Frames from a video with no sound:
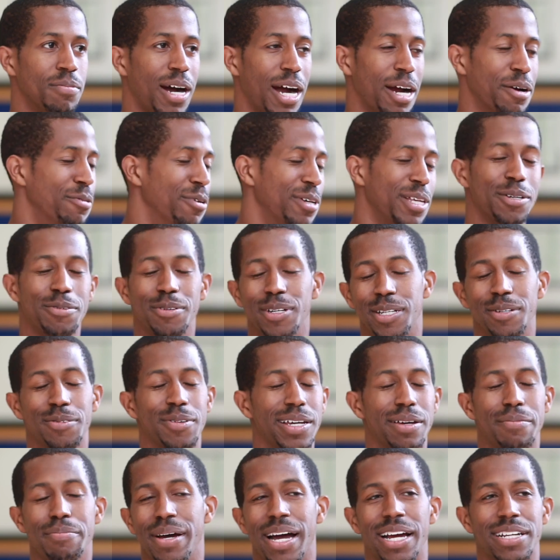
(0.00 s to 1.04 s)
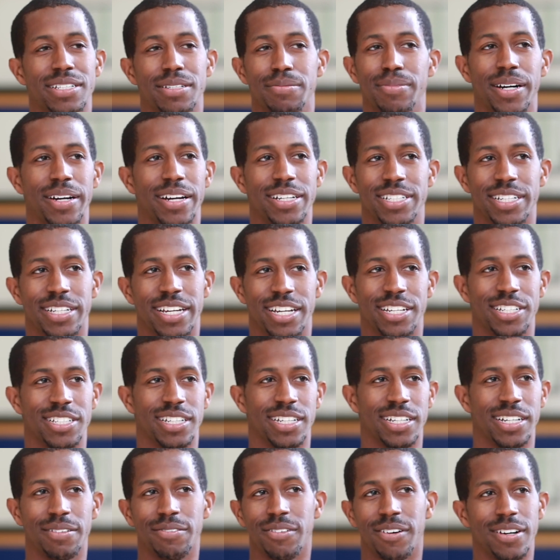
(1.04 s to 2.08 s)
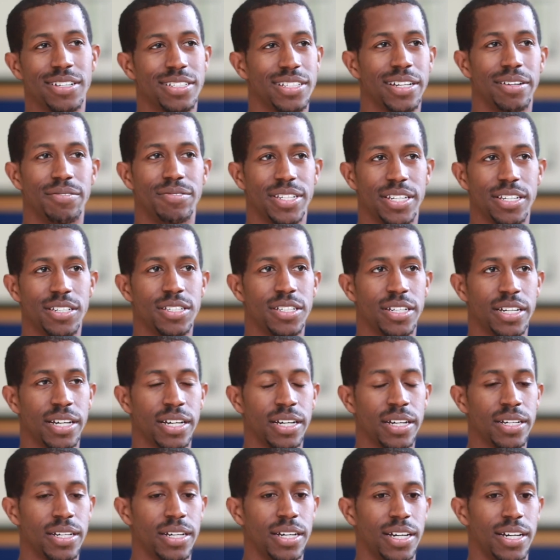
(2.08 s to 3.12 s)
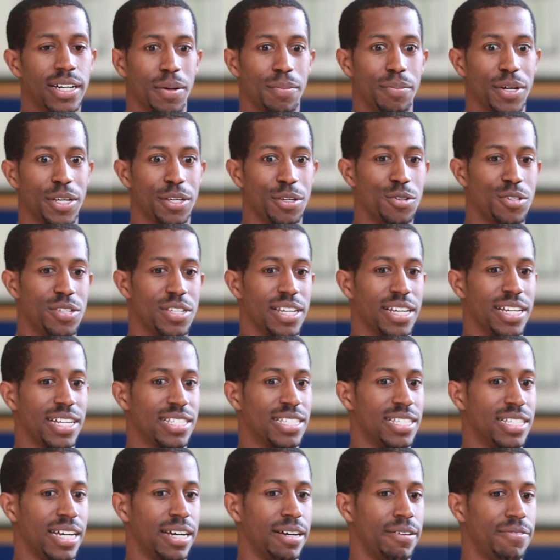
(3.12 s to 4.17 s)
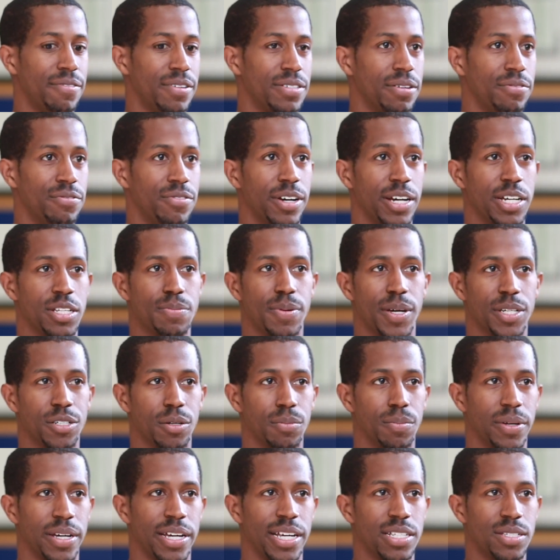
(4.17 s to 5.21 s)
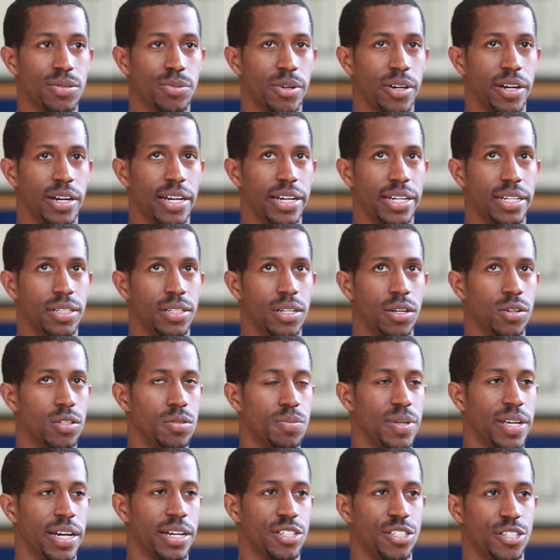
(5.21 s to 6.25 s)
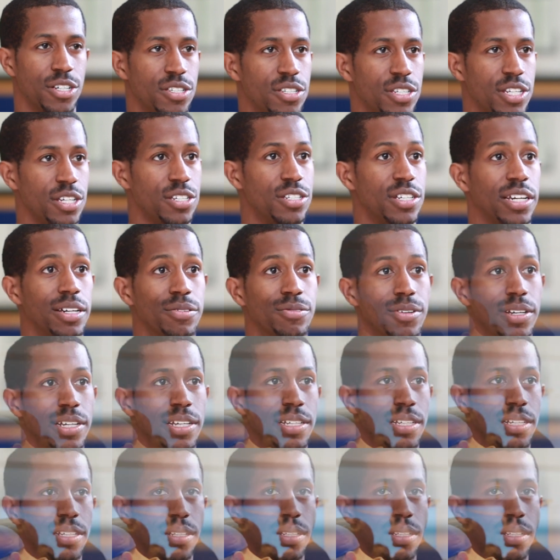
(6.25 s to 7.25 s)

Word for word: I really am passionate about education. I've always loved teaching, but UCSF is a very special place where it goes beyond just teaching and really